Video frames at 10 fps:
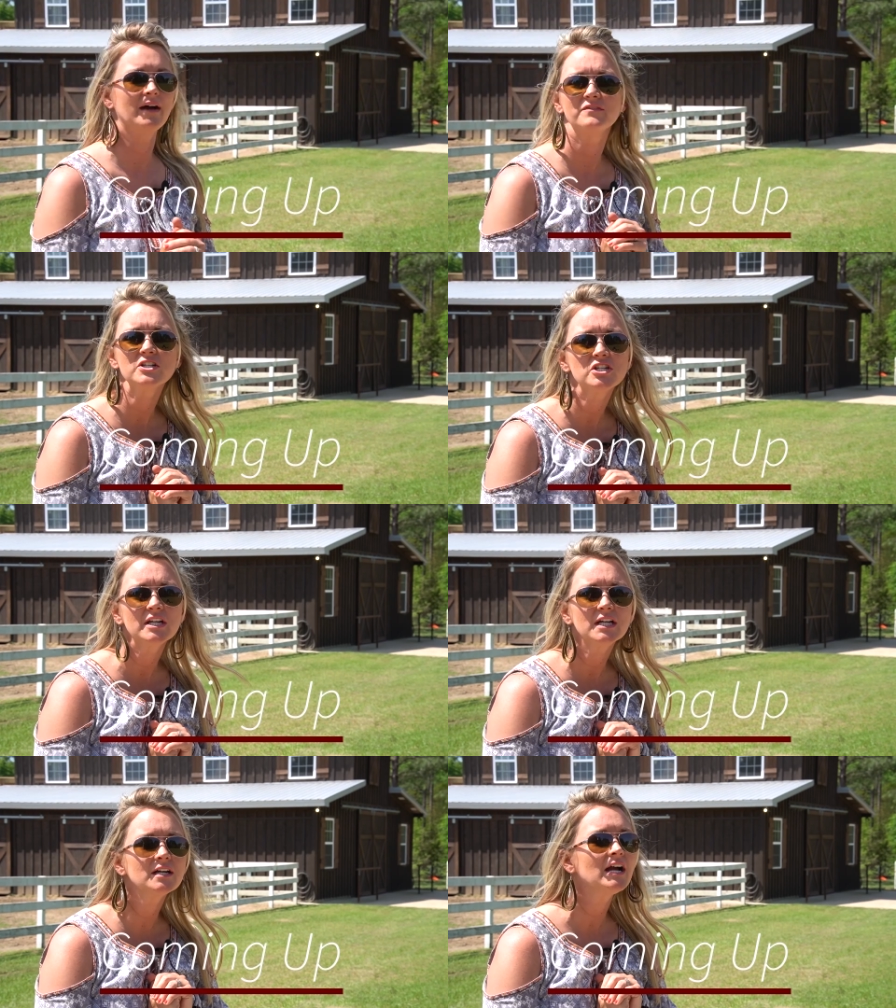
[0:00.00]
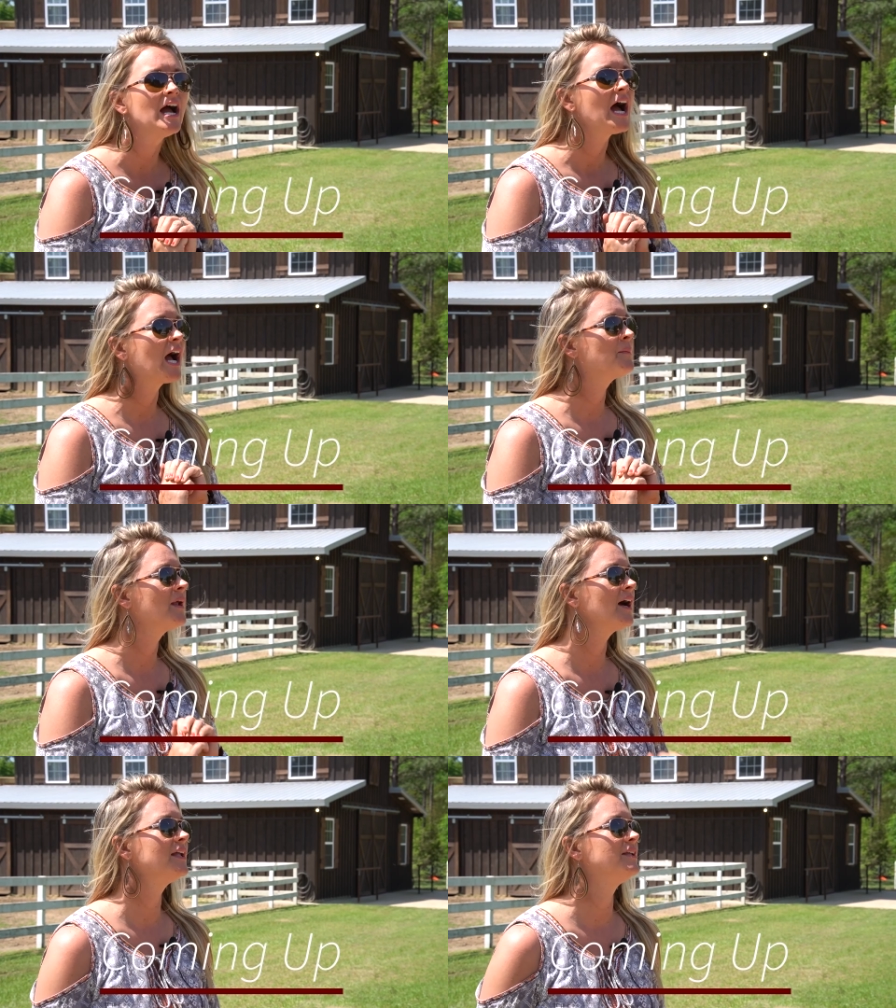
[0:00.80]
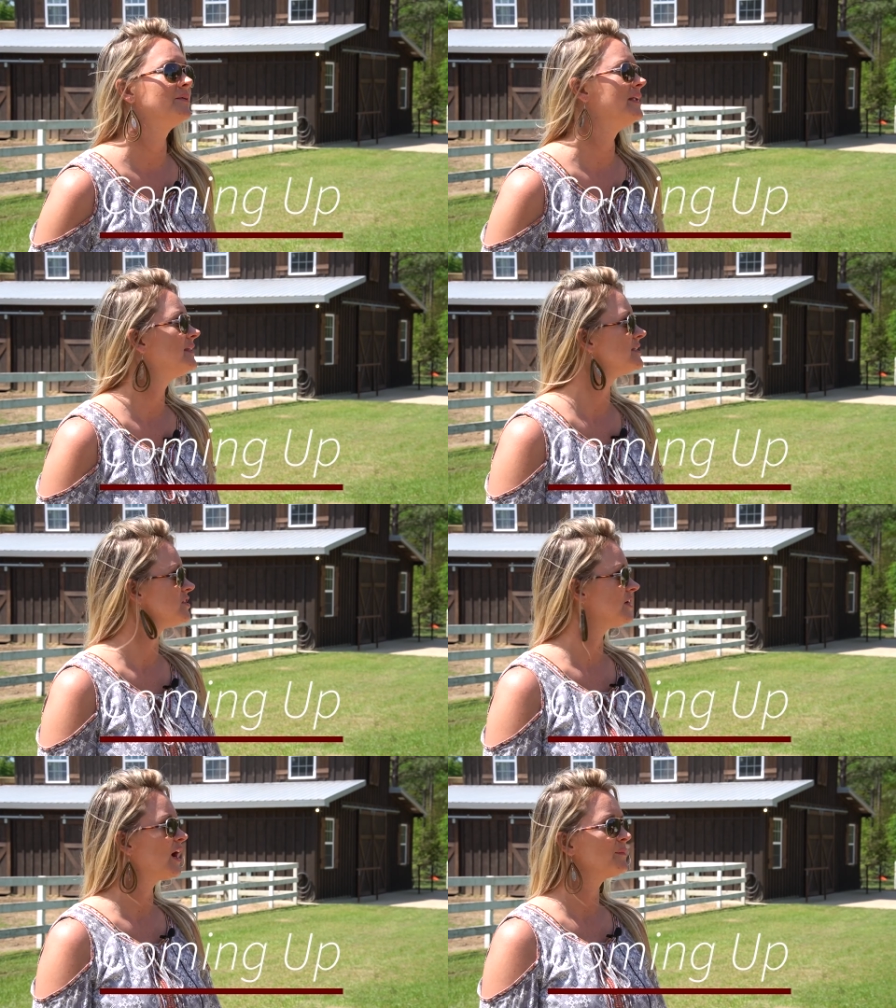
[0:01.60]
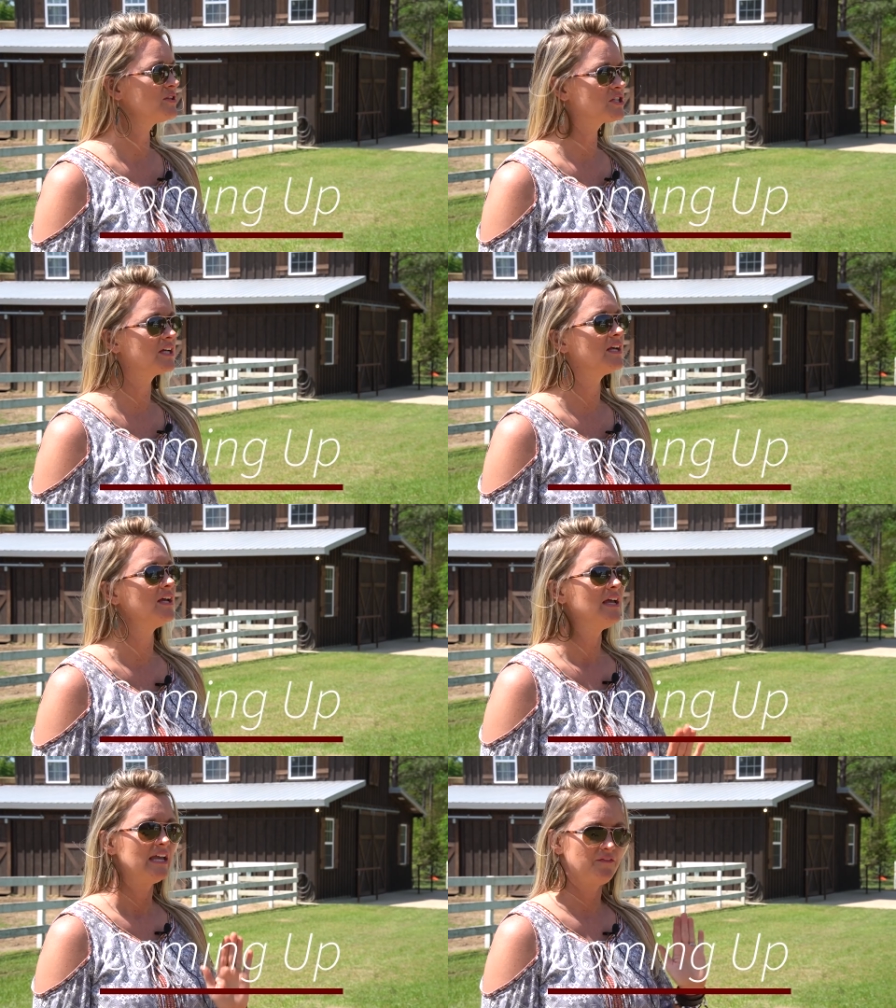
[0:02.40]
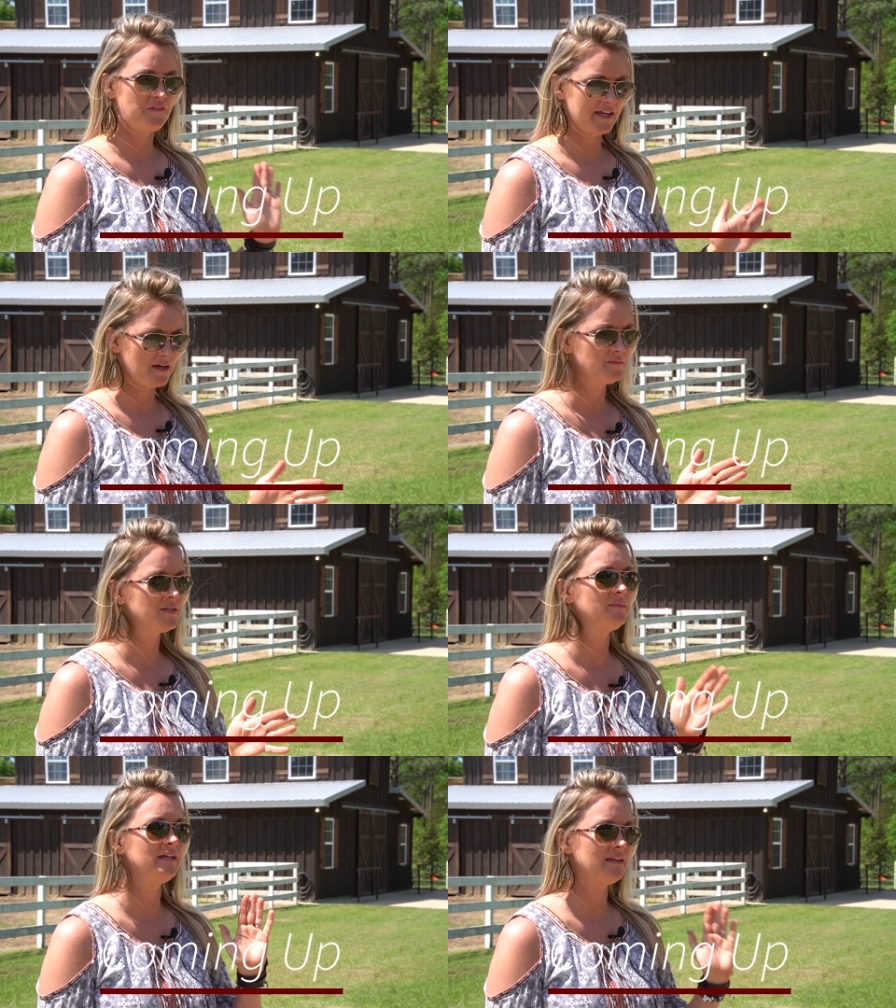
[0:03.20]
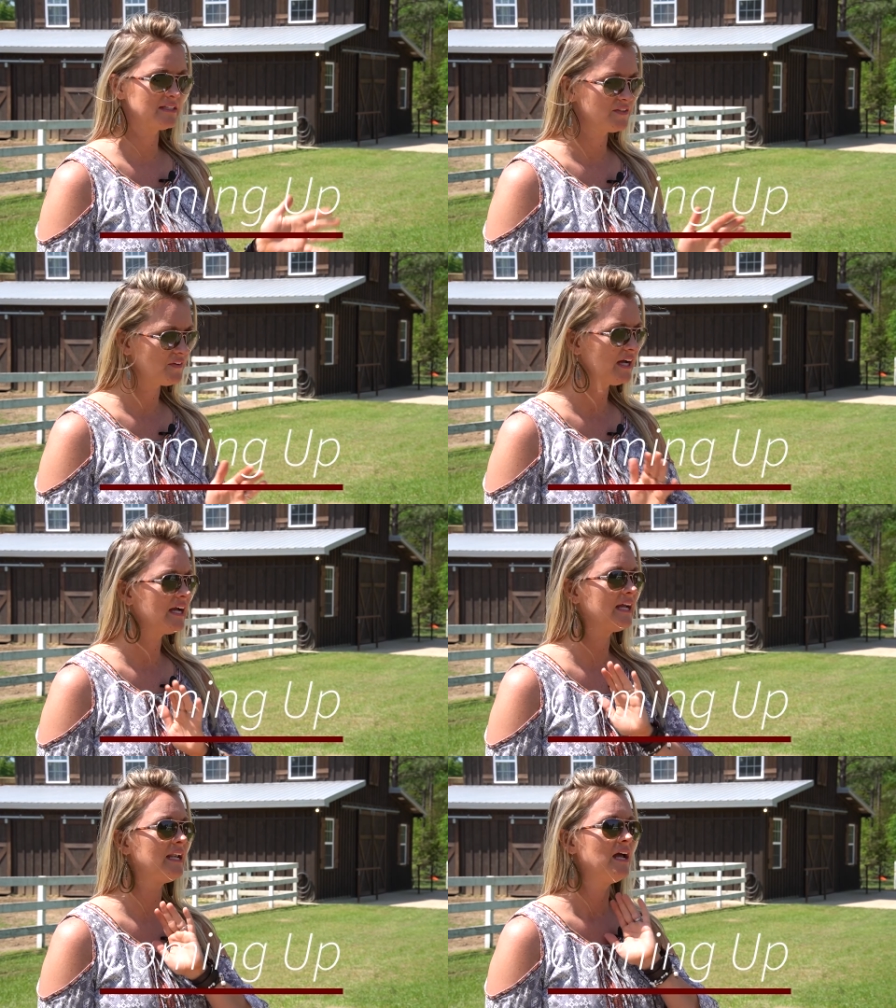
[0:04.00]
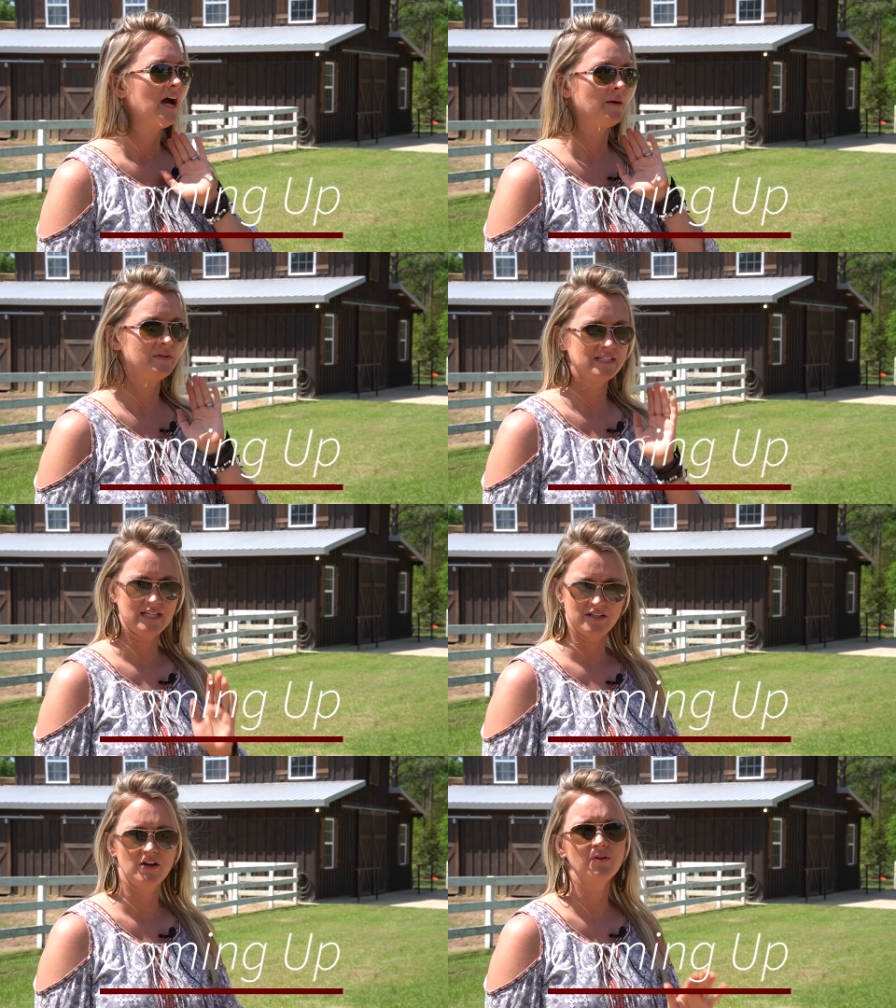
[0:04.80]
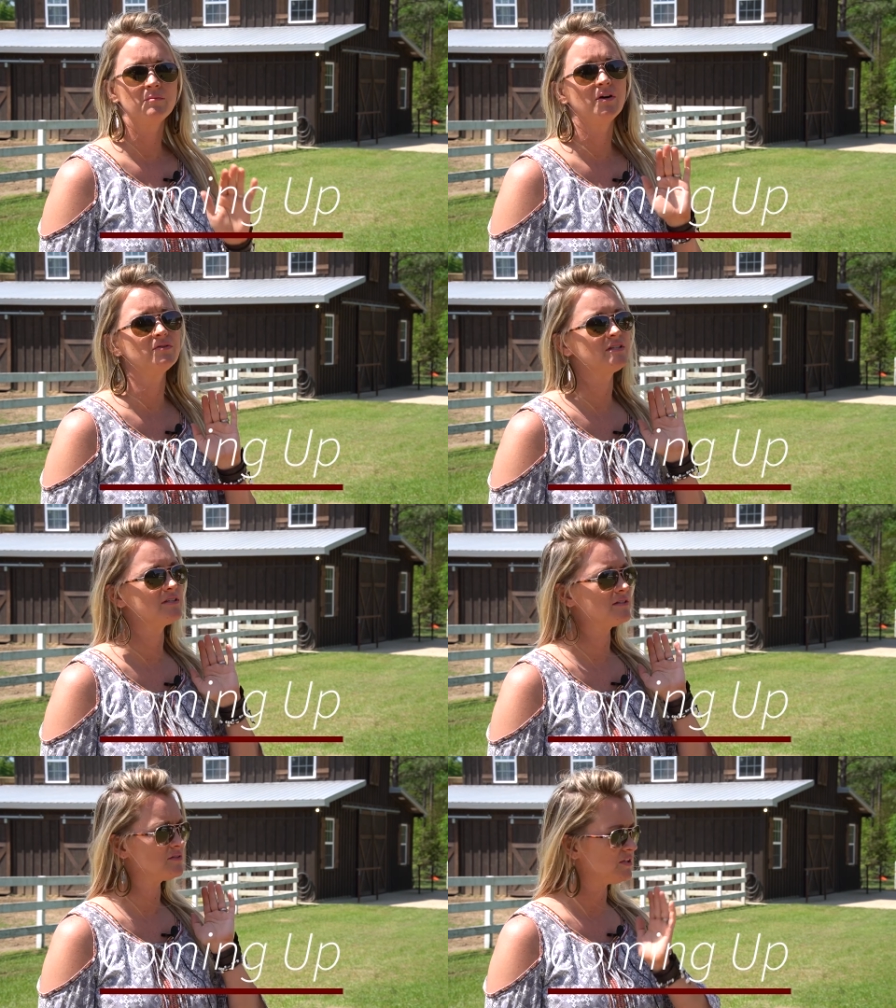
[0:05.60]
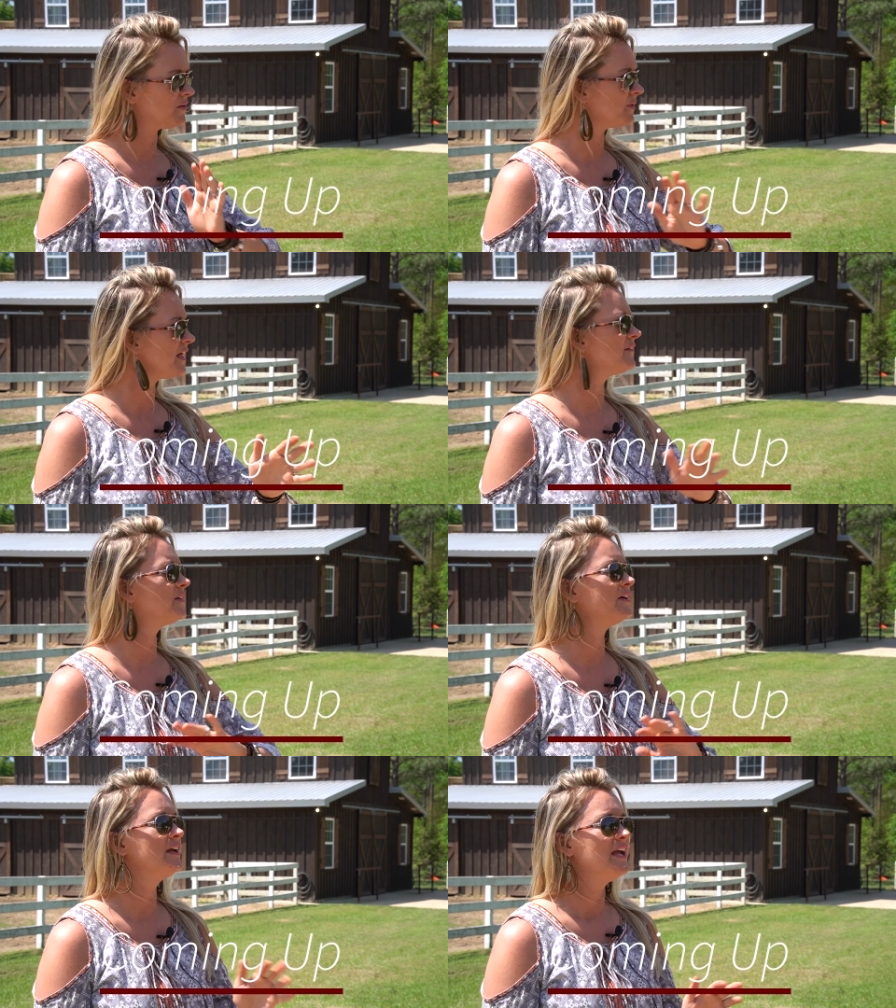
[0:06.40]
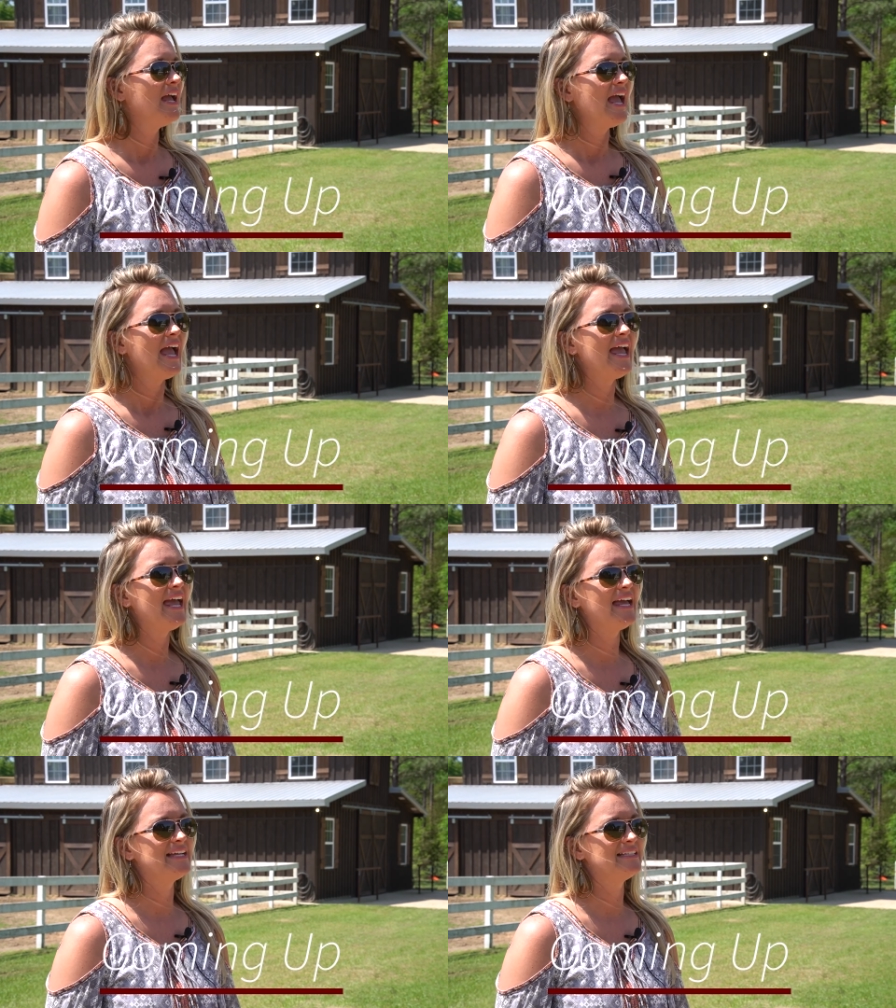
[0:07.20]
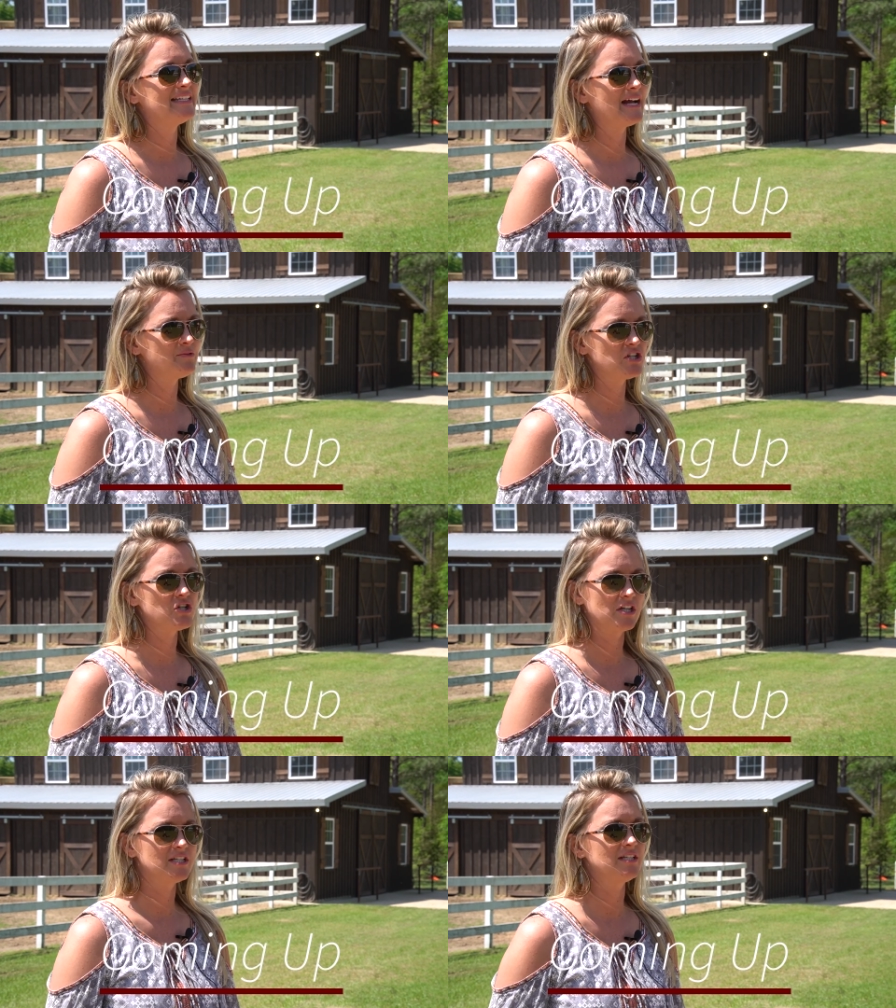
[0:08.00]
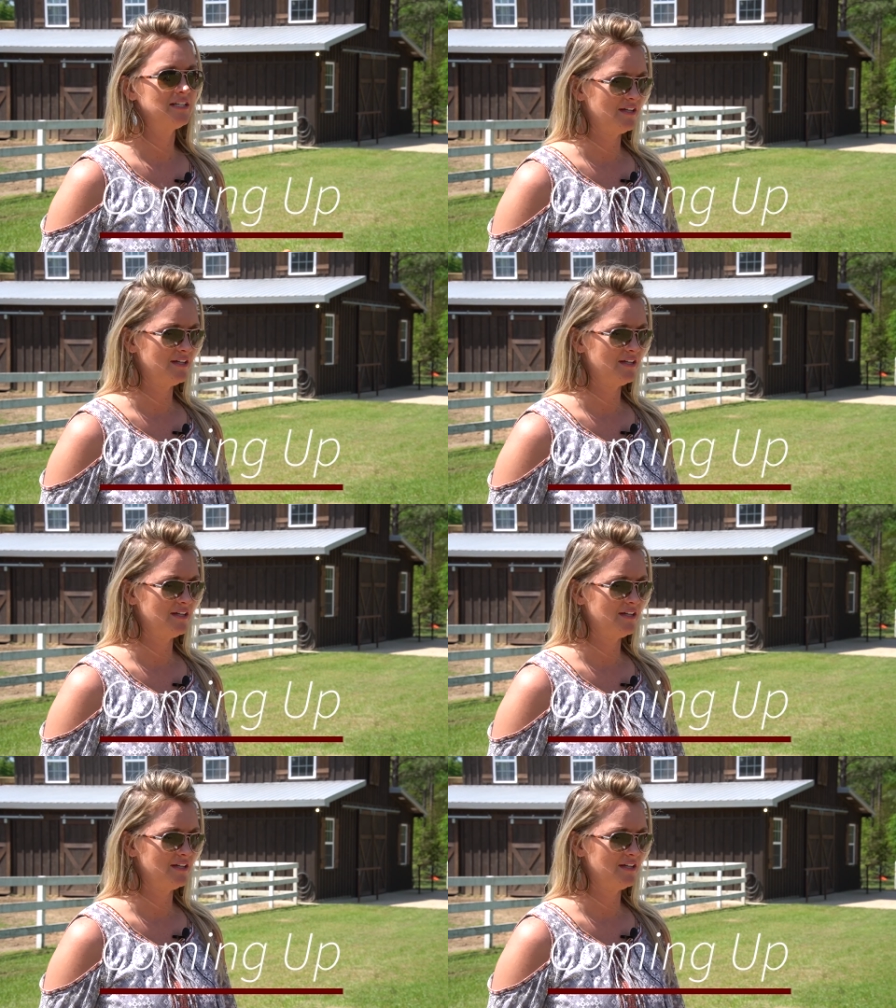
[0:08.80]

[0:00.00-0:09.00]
have this year. I'm not doing it this year. I'm just gonna, if they come to me, that's fine. I'm gonna say no to most, you know, whatever. And I'm just trusting you.